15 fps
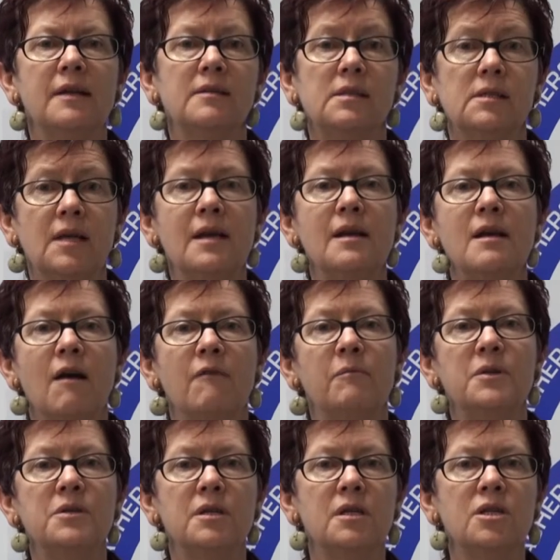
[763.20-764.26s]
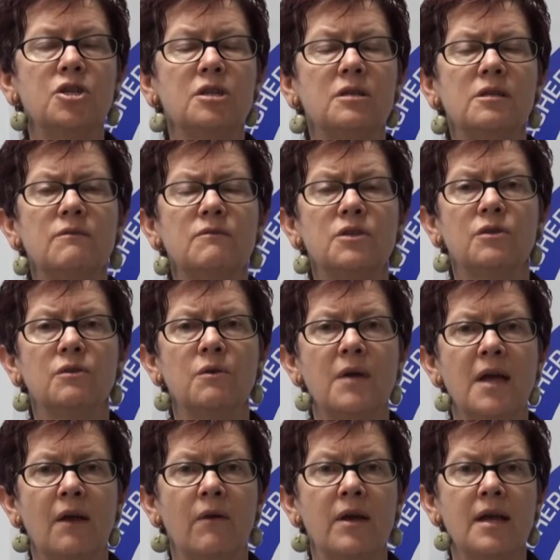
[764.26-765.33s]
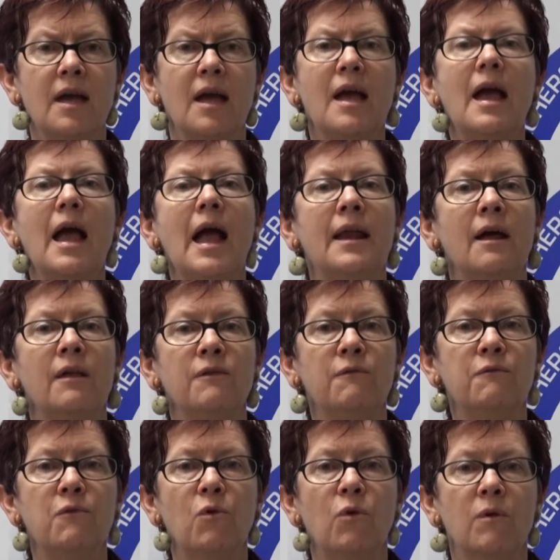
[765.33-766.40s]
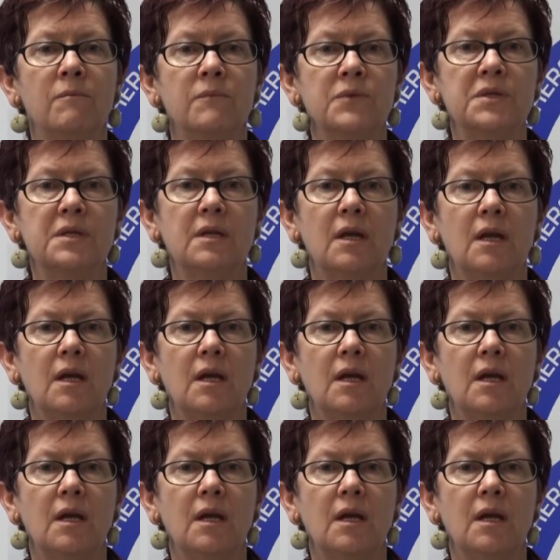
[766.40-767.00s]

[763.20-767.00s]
state government initiatives through ERIC and other forums.